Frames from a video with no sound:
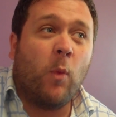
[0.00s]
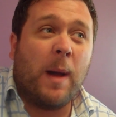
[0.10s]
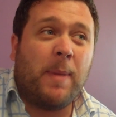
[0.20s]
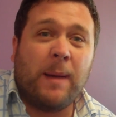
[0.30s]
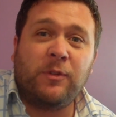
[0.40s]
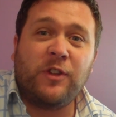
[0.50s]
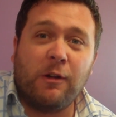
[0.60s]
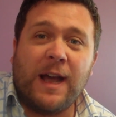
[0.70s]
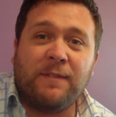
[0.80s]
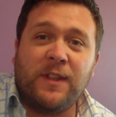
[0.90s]
where perhaps you
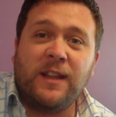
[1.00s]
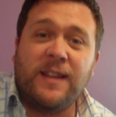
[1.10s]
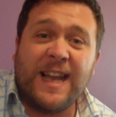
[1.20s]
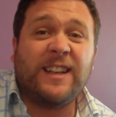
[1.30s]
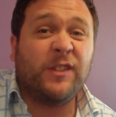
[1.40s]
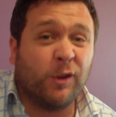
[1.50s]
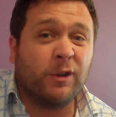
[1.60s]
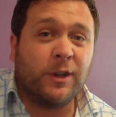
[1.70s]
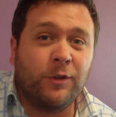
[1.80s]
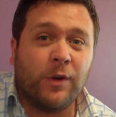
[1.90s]
don't have the
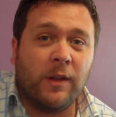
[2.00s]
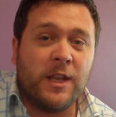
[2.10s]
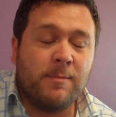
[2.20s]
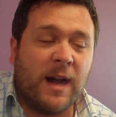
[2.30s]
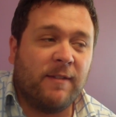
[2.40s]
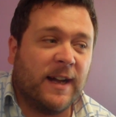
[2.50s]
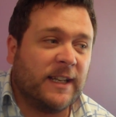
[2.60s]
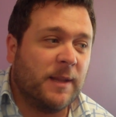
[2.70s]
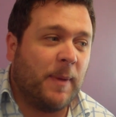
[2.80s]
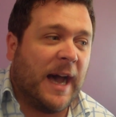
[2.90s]
editorial control that you might have
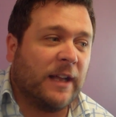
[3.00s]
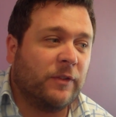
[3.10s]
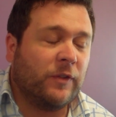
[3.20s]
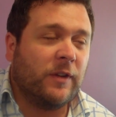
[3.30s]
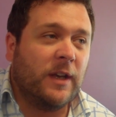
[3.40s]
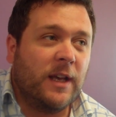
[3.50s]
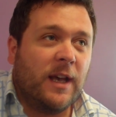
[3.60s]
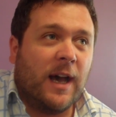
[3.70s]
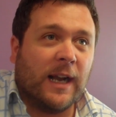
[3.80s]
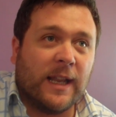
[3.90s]
had in the past.
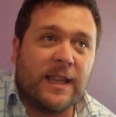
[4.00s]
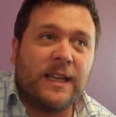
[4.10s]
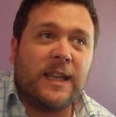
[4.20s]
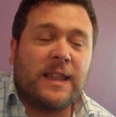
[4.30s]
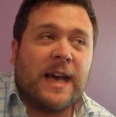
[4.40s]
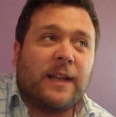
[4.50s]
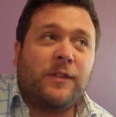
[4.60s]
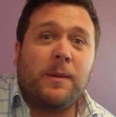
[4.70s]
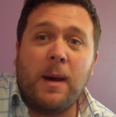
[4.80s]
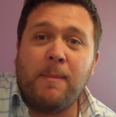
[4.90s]
And I think
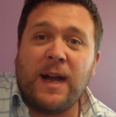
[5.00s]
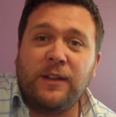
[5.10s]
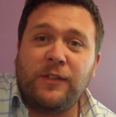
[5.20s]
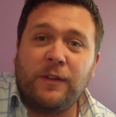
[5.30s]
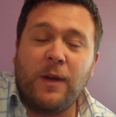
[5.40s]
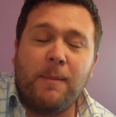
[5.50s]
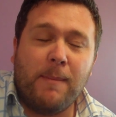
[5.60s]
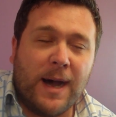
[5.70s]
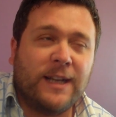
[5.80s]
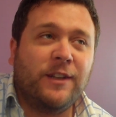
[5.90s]
that's a
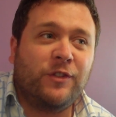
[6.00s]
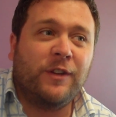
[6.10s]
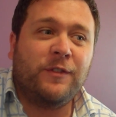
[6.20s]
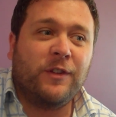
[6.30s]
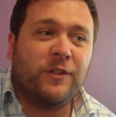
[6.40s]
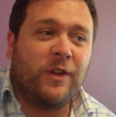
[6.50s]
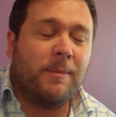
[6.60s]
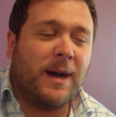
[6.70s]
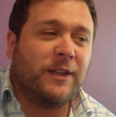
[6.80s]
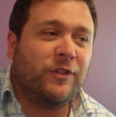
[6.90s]
mind shift
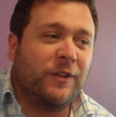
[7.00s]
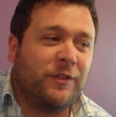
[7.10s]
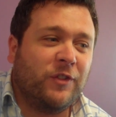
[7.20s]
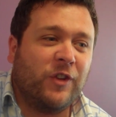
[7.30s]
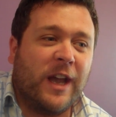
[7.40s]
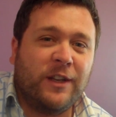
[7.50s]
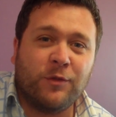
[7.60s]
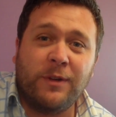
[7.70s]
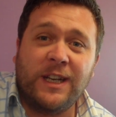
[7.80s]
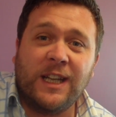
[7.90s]

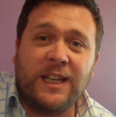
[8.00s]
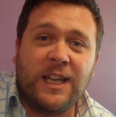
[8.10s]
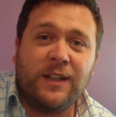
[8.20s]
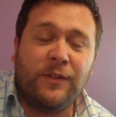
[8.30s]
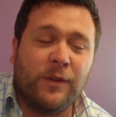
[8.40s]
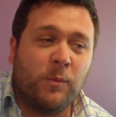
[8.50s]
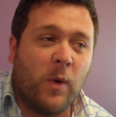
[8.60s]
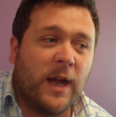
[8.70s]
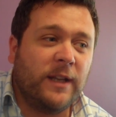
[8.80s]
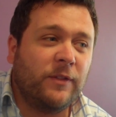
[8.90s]
change, really, in some
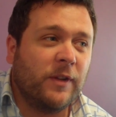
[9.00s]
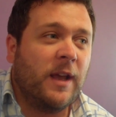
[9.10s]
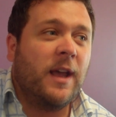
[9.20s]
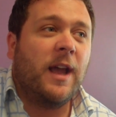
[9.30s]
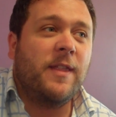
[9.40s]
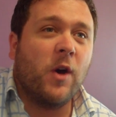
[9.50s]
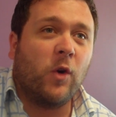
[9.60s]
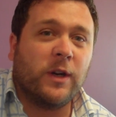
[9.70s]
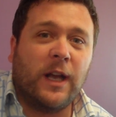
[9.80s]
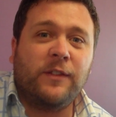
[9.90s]
ways, in that
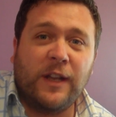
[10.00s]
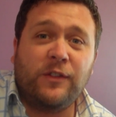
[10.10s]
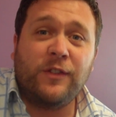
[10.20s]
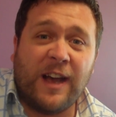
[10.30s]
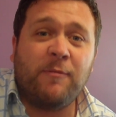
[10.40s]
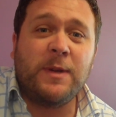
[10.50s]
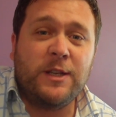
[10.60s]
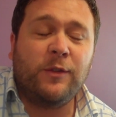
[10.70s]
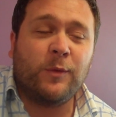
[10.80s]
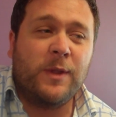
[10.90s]
organisations have been
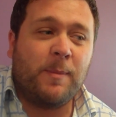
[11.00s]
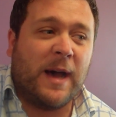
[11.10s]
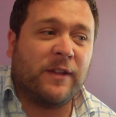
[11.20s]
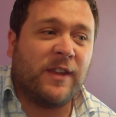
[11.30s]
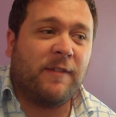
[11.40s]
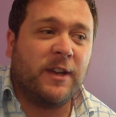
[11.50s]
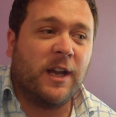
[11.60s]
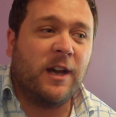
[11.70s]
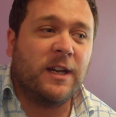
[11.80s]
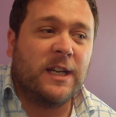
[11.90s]
used to in the past having
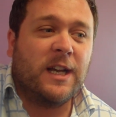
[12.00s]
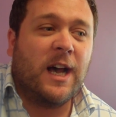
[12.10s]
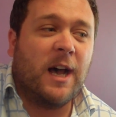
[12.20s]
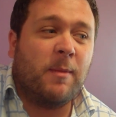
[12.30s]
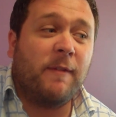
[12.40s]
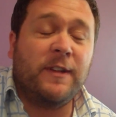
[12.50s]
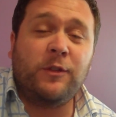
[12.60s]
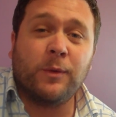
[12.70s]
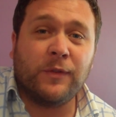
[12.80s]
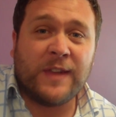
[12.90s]
a
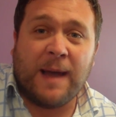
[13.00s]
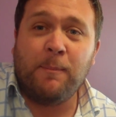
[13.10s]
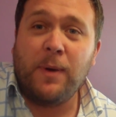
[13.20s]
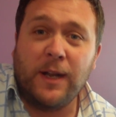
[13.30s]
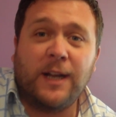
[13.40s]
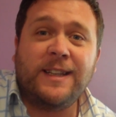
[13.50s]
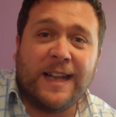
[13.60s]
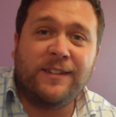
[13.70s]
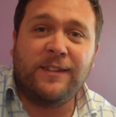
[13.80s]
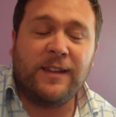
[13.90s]
visual stamp, an
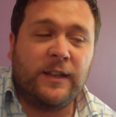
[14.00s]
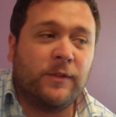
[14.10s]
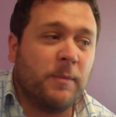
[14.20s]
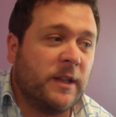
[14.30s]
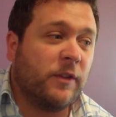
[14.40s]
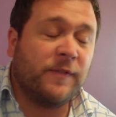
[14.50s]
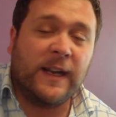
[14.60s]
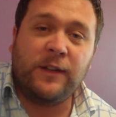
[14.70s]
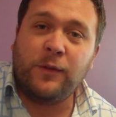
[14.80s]
identity, something that's fairly